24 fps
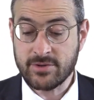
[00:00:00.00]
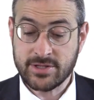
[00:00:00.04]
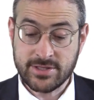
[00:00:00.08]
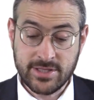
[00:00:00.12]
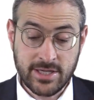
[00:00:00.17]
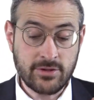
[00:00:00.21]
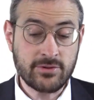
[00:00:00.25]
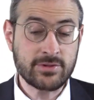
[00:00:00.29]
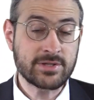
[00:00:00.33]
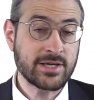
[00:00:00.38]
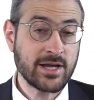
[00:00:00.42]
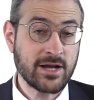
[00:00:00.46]

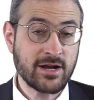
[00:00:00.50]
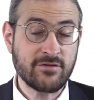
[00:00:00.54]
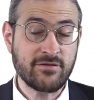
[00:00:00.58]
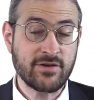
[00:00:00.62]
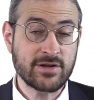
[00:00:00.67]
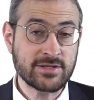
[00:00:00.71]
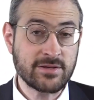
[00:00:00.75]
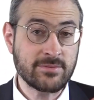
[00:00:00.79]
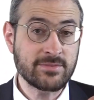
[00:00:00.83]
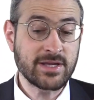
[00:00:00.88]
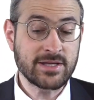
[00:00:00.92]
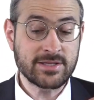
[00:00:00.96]
they don't
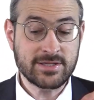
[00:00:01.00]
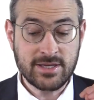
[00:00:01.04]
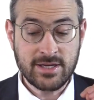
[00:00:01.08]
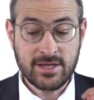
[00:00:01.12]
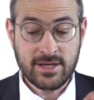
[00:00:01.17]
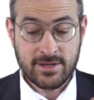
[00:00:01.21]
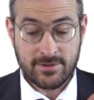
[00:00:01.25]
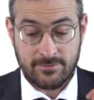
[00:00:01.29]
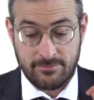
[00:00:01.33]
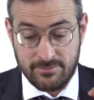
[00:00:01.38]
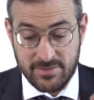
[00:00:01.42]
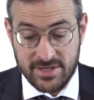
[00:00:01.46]
sacrifice something that's
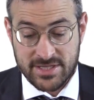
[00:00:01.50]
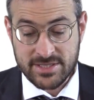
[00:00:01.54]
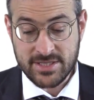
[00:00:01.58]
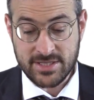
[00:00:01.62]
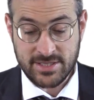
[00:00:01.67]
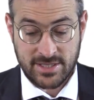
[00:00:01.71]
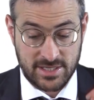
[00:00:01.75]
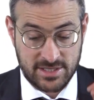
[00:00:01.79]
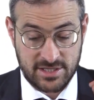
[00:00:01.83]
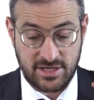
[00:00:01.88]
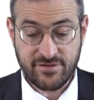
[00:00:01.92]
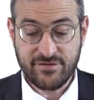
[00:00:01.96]
missing,
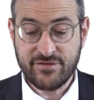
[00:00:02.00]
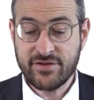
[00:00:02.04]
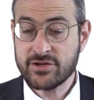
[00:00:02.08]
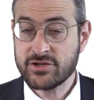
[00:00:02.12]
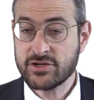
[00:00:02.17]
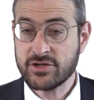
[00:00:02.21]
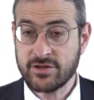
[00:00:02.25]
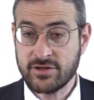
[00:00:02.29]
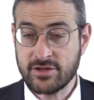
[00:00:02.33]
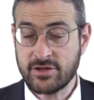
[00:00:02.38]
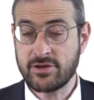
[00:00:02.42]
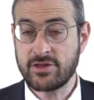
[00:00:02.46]
that's
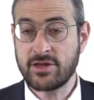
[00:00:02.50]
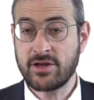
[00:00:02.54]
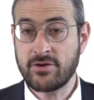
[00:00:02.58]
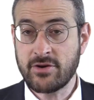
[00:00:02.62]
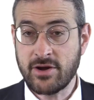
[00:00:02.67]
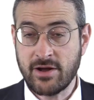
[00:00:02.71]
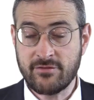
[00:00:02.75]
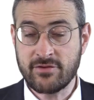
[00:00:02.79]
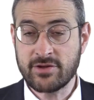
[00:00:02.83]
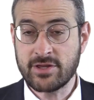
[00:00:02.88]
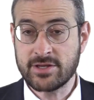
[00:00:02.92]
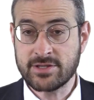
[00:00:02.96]
deficient to their
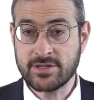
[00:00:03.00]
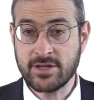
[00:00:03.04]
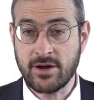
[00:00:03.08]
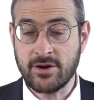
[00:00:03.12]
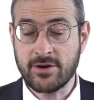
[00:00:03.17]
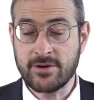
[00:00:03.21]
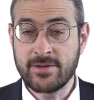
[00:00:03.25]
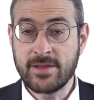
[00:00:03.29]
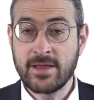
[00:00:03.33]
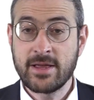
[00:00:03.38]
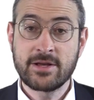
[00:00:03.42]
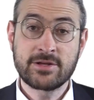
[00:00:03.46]

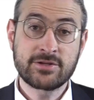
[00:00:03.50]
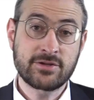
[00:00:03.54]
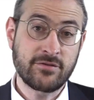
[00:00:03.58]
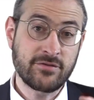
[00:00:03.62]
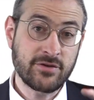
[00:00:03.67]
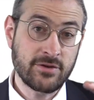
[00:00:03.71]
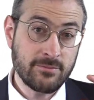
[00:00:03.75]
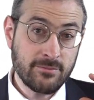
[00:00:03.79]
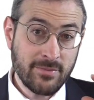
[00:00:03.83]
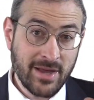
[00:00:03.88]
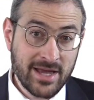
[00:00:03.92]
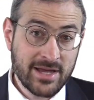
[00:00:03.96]
Abedazara. So if
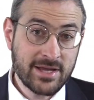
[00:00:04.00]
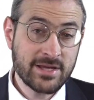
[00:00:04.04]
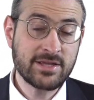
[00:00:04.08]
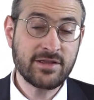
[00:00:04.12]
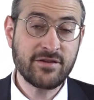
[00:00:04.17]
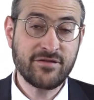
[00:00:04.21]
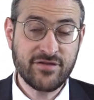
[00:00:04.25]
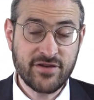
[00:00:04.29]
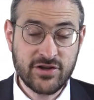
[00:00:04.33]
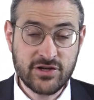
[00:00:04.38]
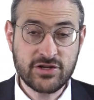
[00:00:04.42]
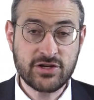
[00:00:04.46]
you make it
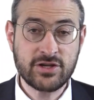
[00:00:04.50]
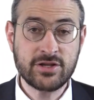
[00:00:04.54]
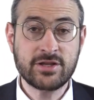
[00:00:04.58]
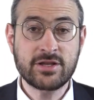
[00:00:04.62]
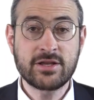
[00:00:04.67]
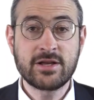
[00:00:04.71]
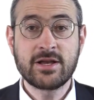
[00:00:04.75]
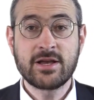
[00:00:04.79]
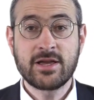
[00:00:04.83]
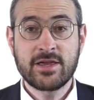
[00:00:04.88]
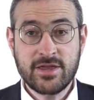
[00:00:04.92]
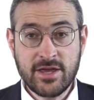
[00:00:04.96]
deficient,
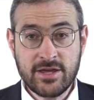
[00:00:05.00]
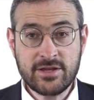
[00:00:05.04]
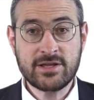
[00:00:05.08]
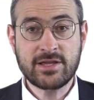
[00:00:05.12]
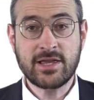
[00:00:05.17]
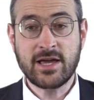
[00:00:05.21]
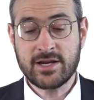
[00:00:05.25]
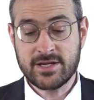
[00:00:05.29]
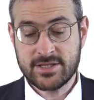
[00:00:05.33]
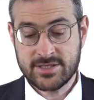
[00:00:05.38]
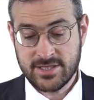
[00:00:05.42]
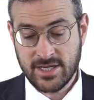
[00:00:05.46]
then you're
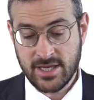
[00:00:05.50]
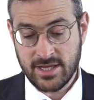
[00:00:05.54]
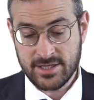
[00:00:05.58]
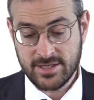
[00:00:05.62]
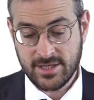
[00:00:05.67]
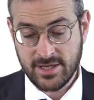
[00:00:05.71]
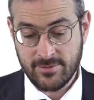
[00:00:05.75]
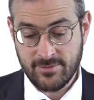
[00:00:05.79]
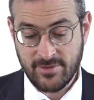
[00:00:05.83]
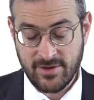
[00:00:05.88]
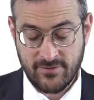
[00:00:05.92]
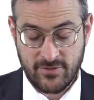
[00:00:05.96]
allowed to sell it
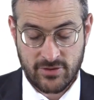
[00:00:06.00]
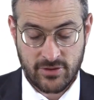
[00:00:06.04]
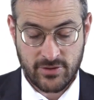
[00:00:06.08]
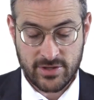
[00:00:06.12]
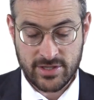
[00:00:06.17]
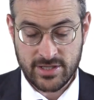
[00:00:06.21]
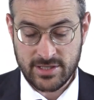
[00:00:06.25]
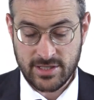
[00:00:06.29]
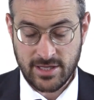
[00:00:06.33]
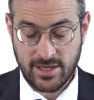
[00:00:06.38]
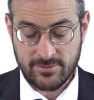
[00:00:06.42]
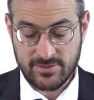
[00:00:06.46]
to him, even though he
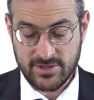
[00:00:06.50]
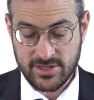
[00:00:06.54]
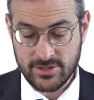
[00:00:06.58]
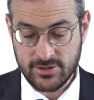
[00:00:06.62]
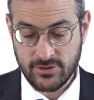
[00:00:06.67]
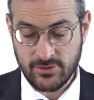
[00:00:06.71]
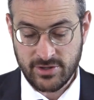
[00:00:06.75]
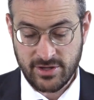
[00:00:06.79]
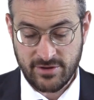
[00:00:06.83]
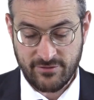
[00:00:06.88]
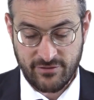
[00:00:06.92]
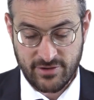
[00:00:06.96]
claims he's
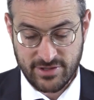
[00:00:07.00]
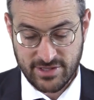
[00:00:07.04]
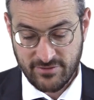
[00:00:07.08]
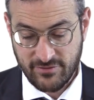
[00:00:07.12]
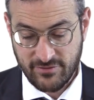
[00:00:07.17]
doing it for his